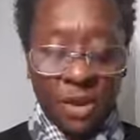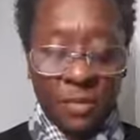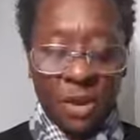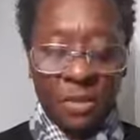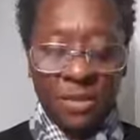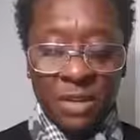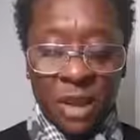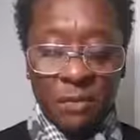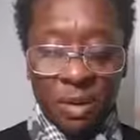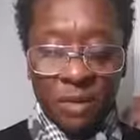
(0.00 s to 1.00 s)
America's
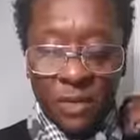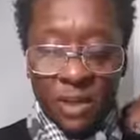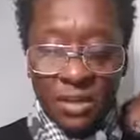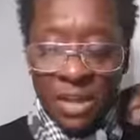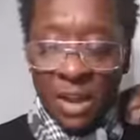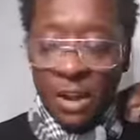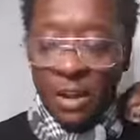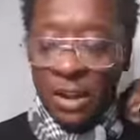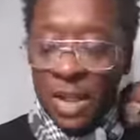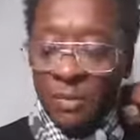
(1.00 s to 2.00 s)
not perfect. It's not
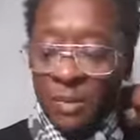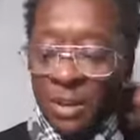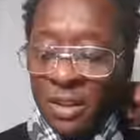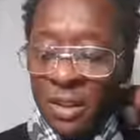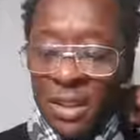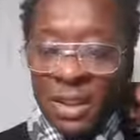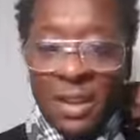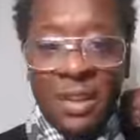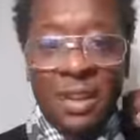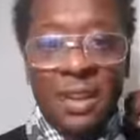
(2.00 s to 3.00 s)
all that, but
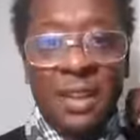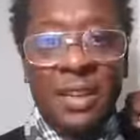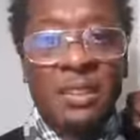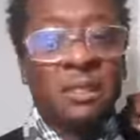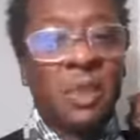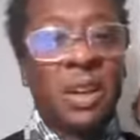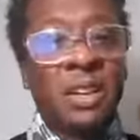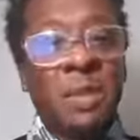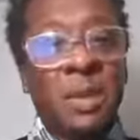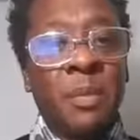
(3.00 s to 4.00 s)
it's the money
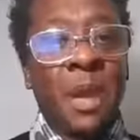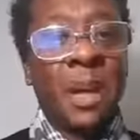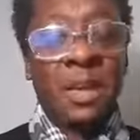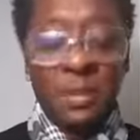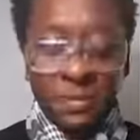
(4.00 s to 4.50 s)
to be made.